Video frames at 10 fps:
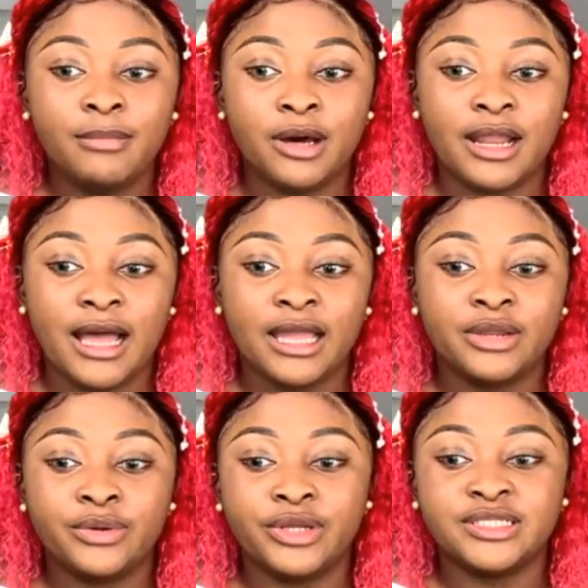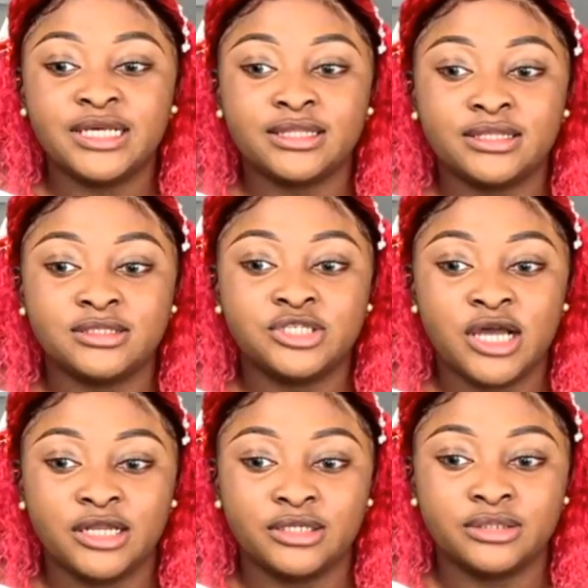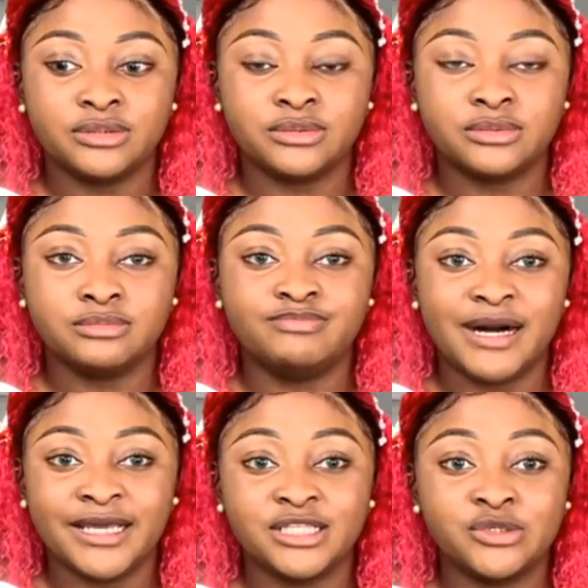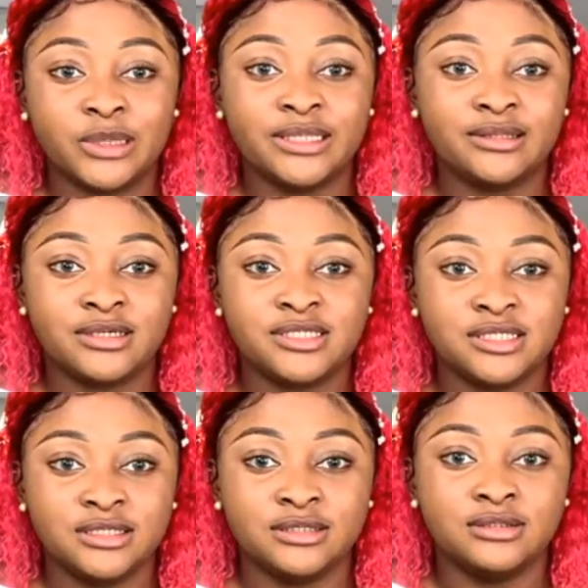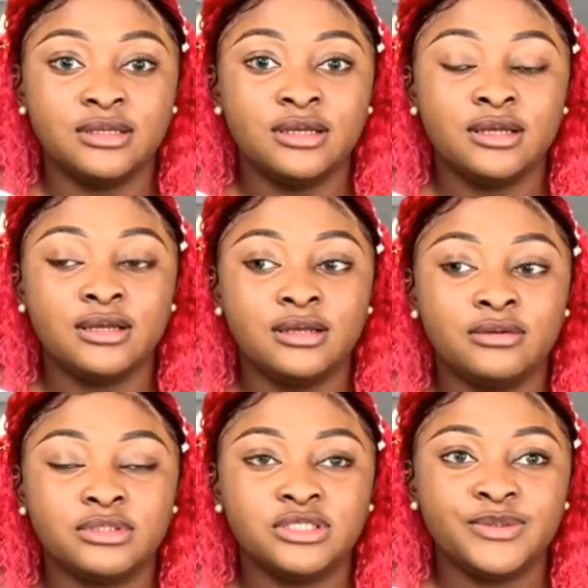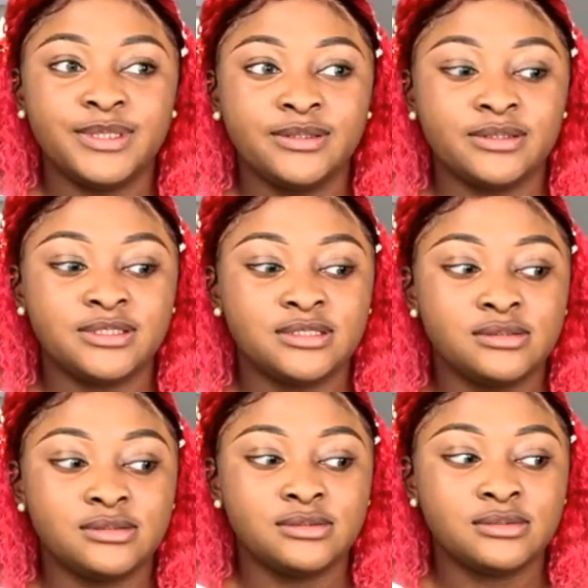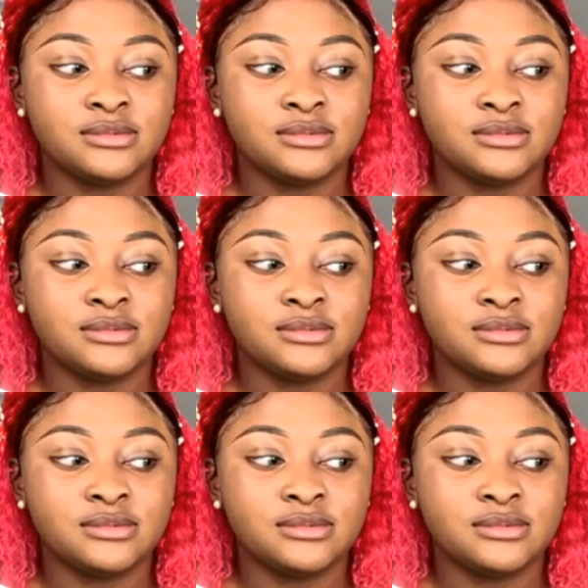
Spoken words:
but I created the channel back in 2013. What is 2013?